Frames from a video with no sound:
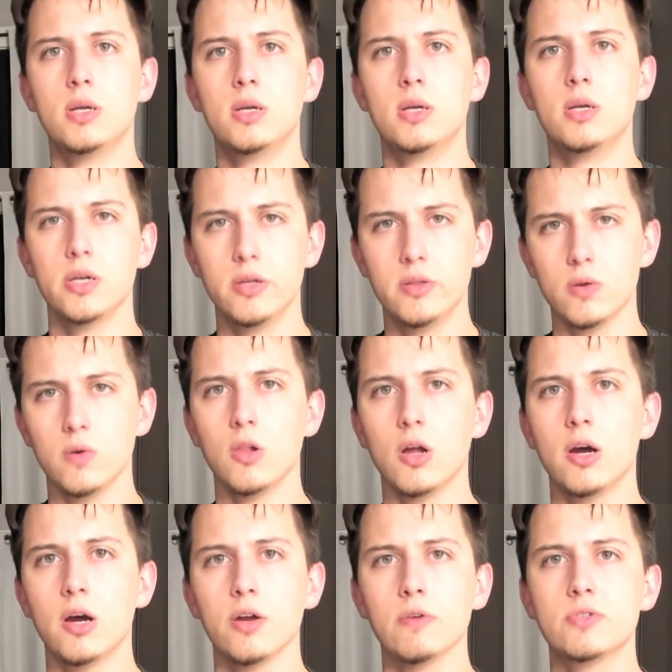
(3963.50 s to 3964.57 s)
in their
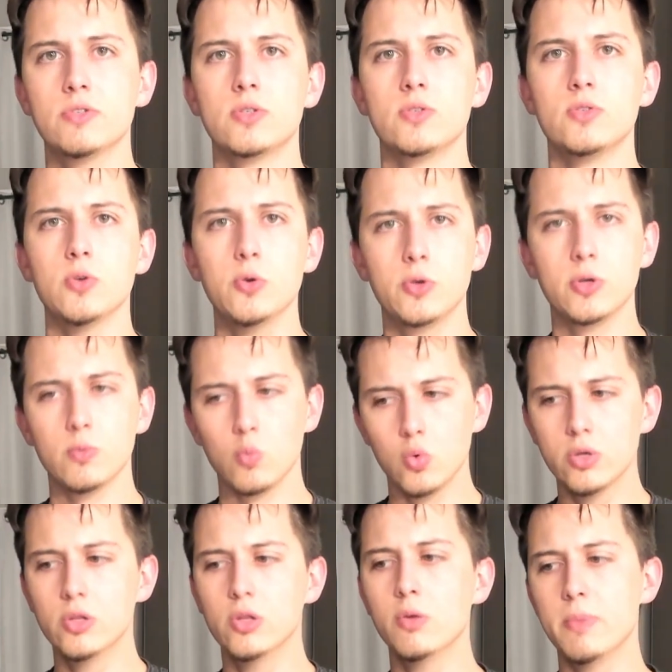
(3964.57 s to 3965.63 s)
lives, so you can
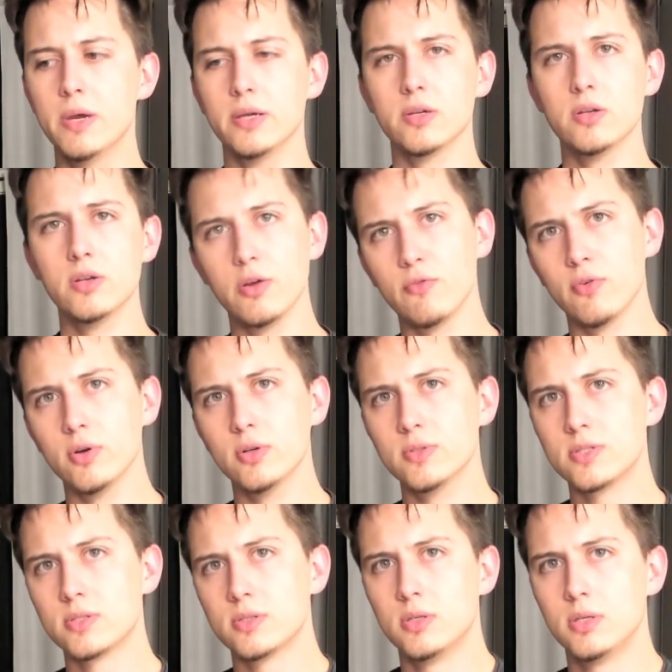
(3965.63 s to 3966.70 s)
really make a
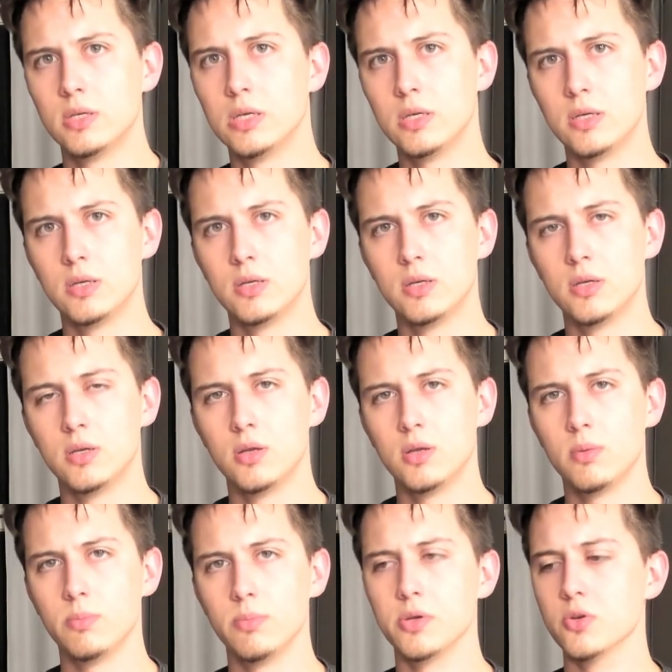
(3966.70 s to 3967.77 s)
difference.
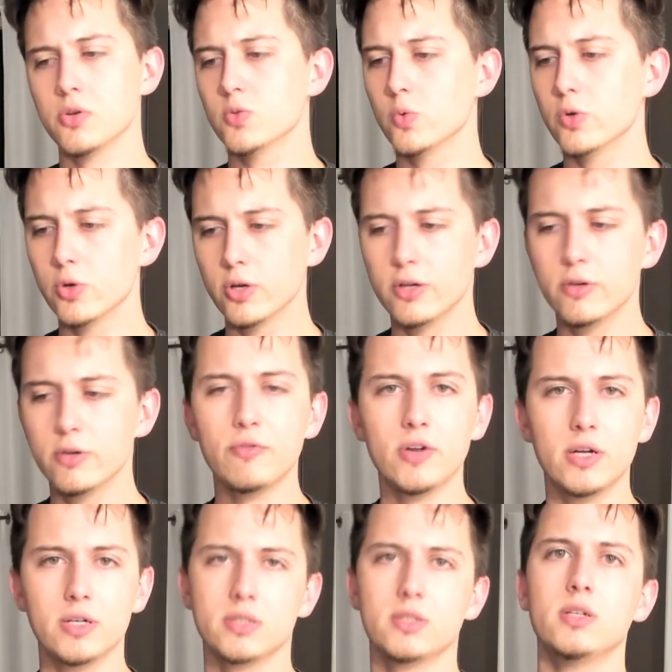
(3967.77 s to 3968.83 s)
Because when you're in your
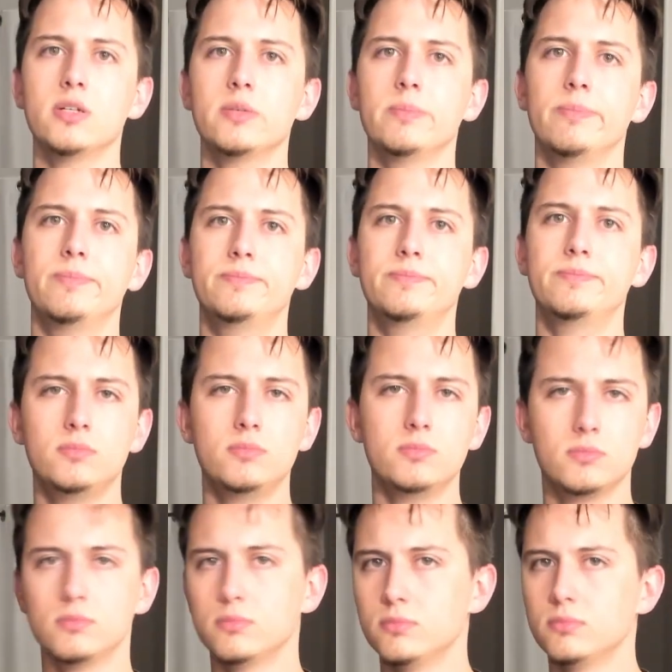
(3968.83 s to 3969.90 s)
fan club,
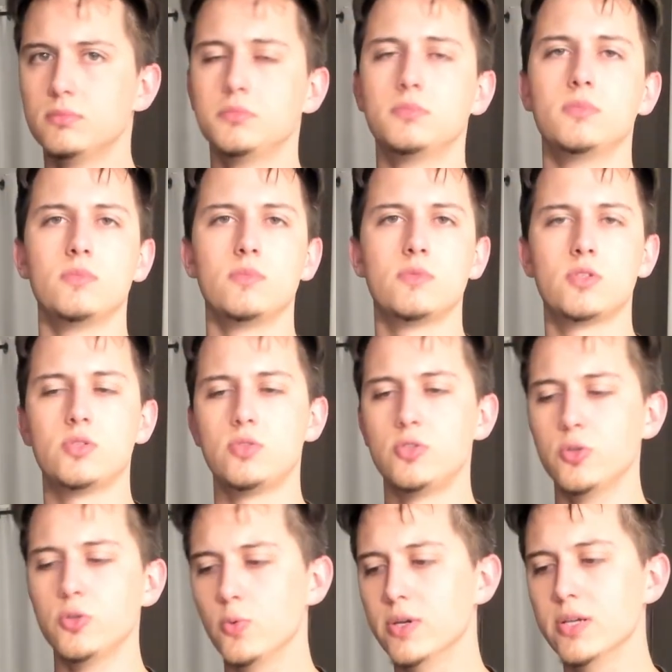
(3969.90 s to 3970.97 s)
it's
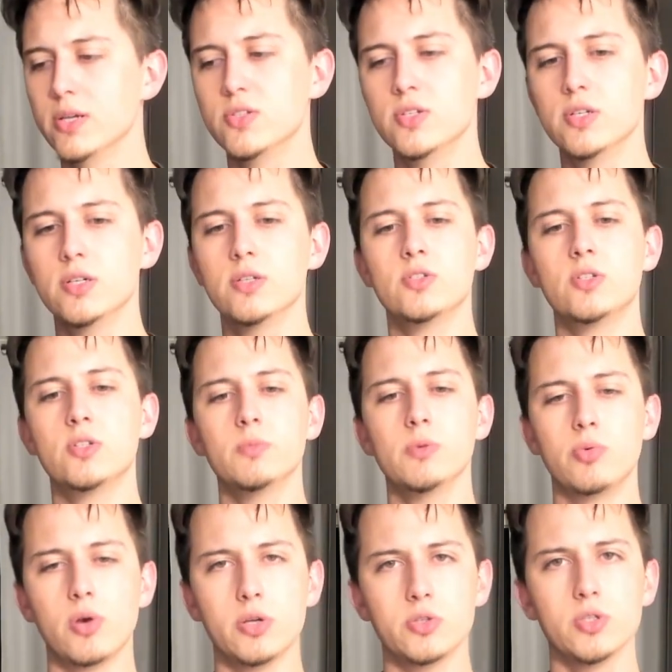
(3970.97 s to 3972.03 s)
too easy to be
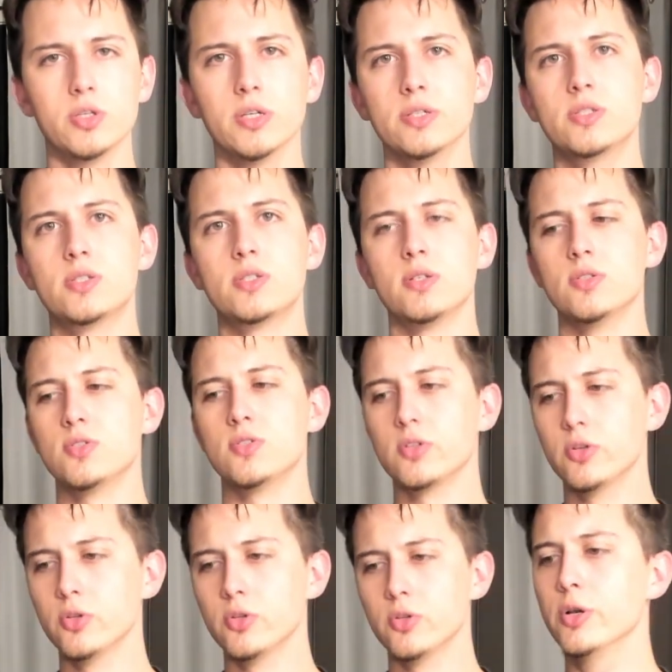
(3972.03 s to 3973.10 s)
prejudiced and
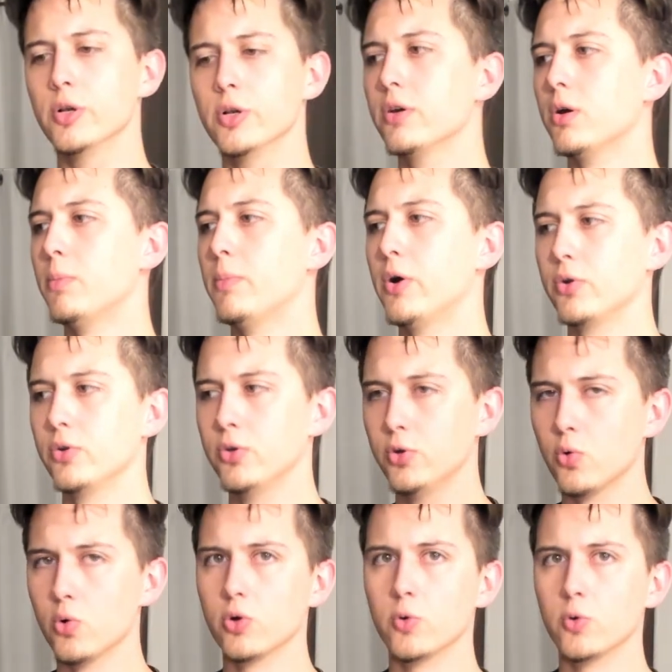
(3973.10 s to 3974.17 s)
secluded among
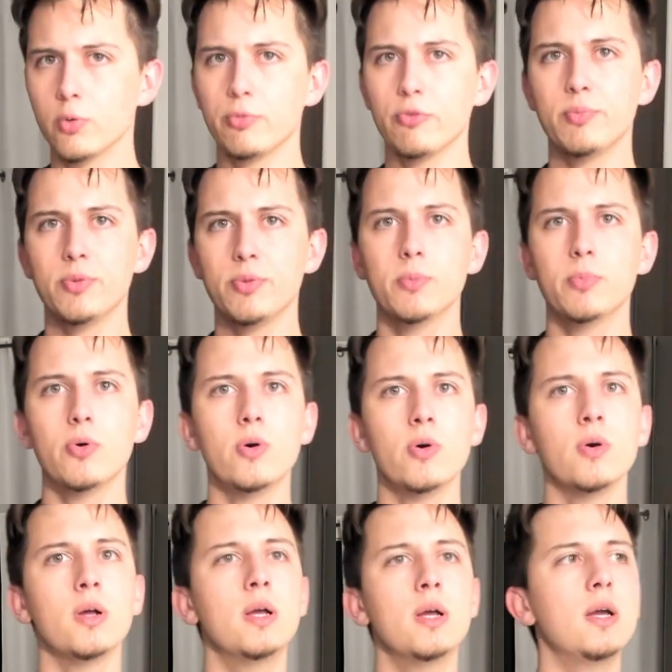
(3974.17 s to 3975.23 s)
your group of people
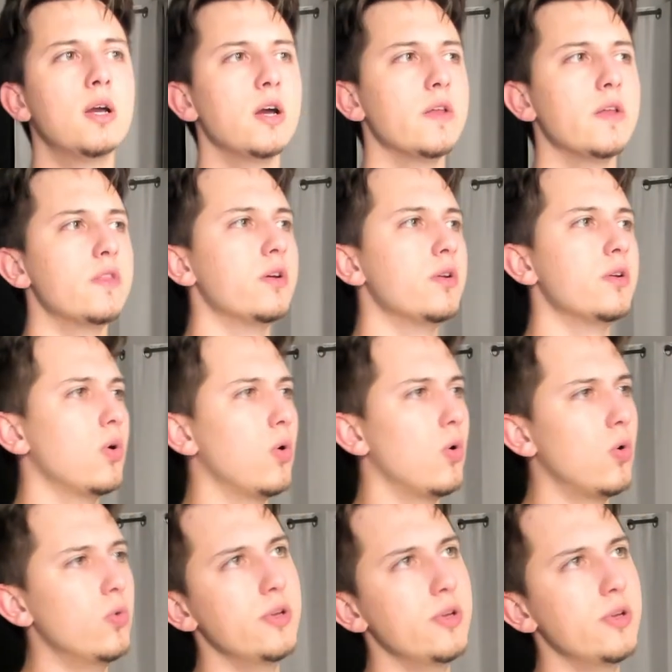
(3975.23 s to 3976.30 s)
and then
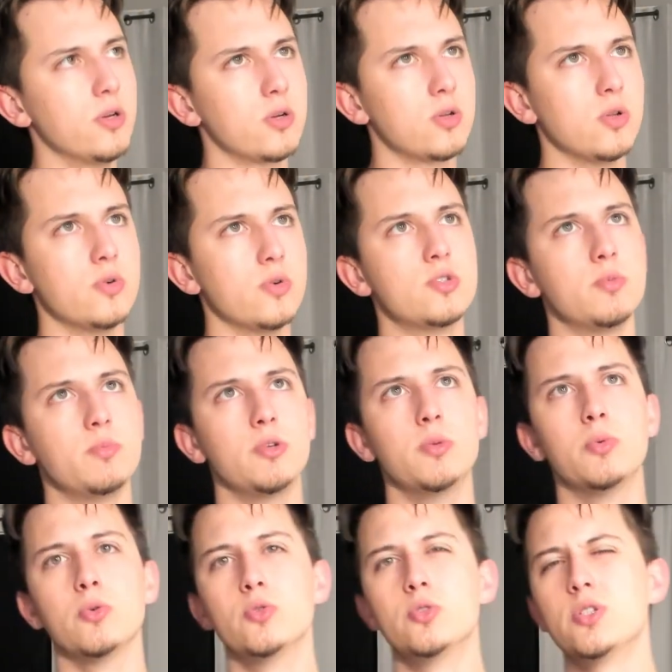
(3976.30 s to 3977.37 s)
only get close to
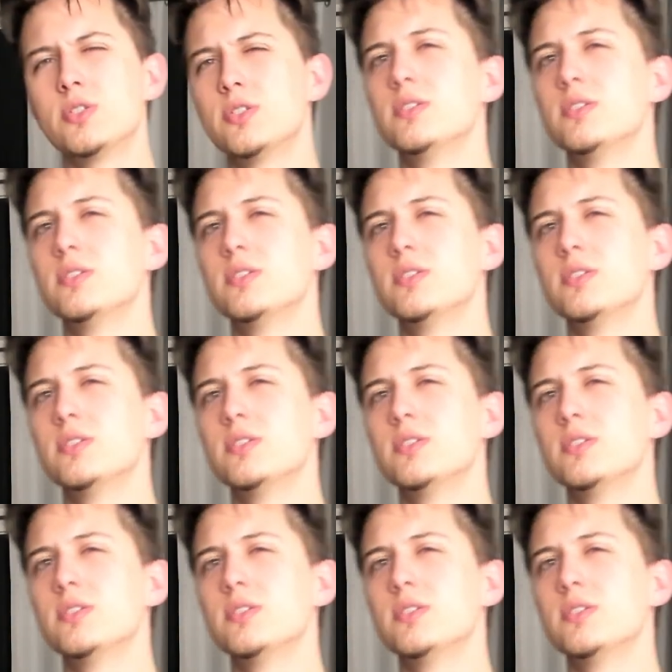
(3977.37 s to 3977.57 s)
people just to